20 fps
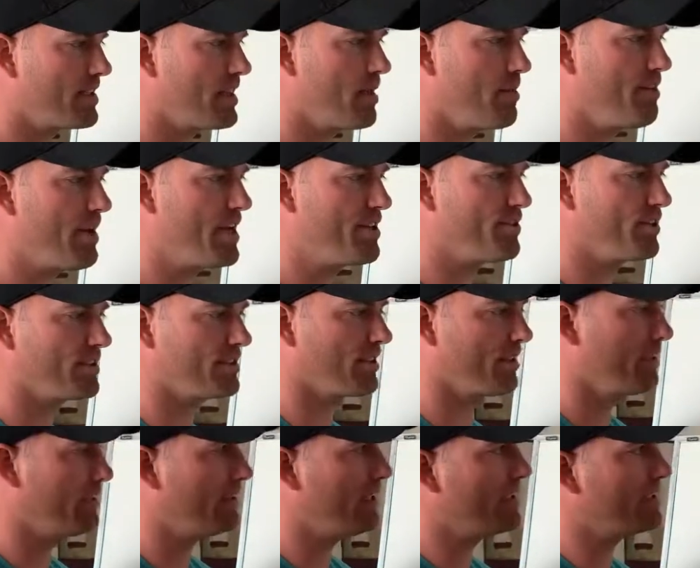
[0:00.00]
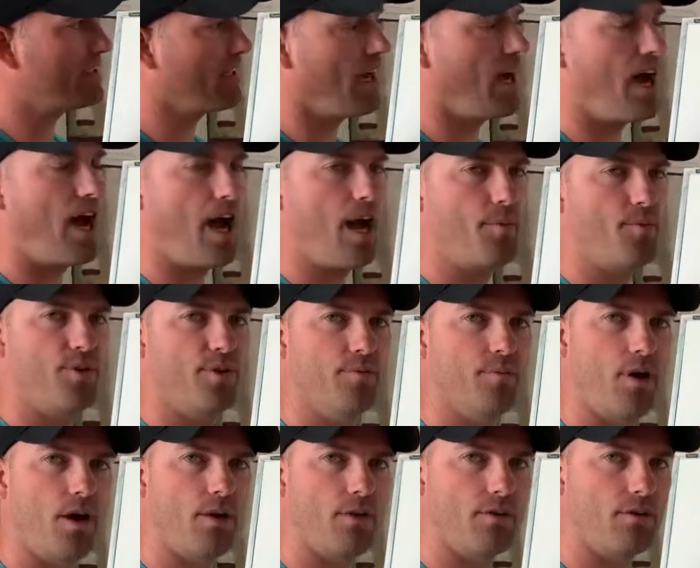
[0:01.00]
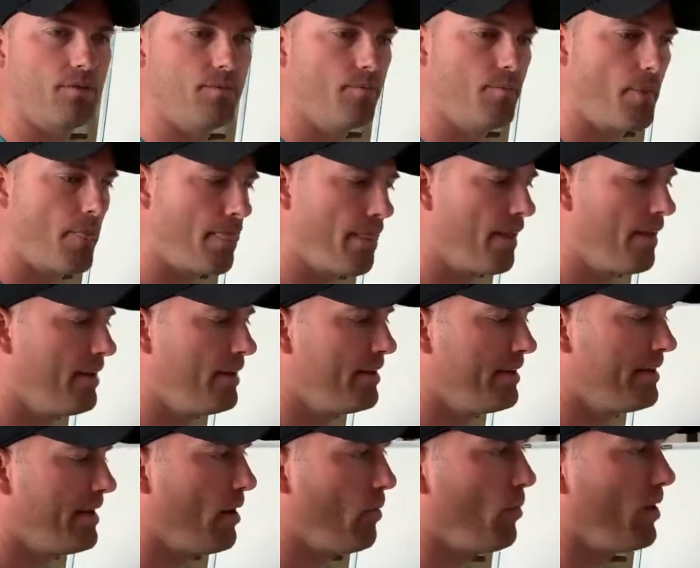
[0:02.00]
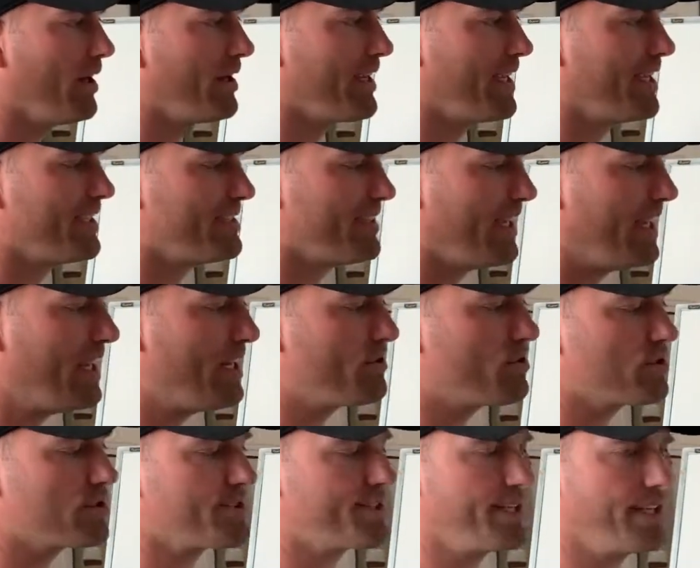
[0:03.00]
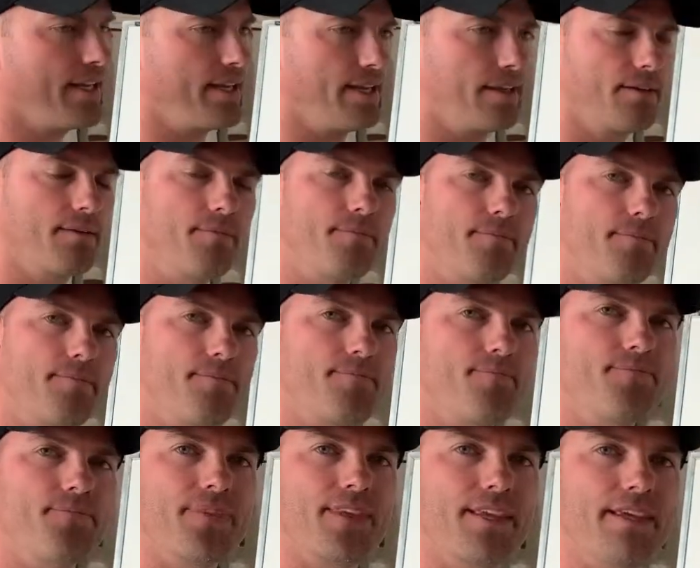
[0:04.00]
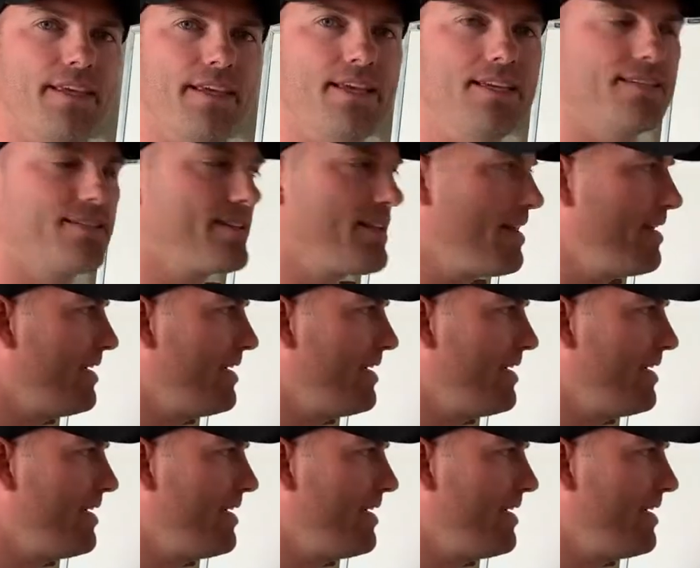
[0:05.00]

in the matrix. It's a hybrid model. Now what gets interesting is